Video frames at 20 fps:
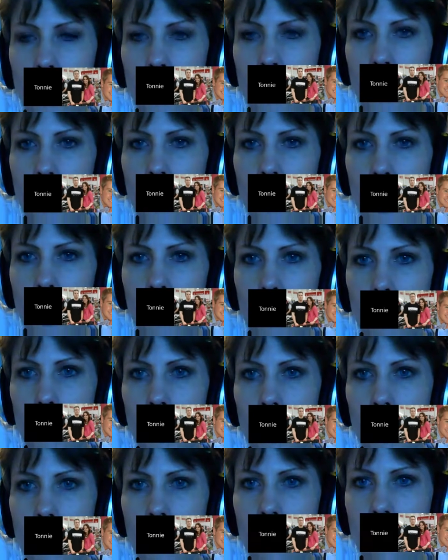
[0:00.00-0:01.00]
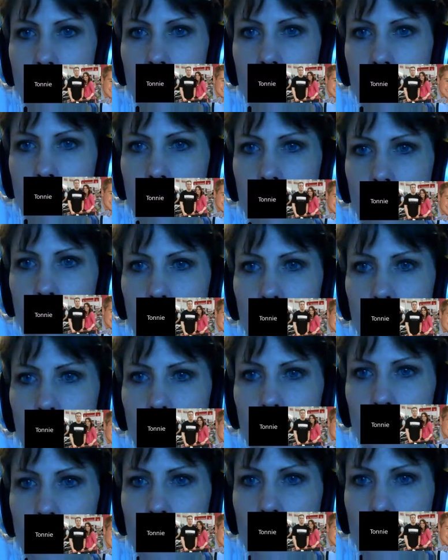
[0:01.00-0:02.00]
Okay, we want
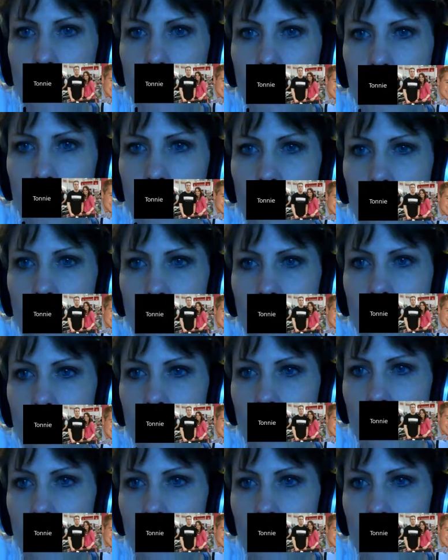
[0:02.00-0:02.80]
footwear to be coded.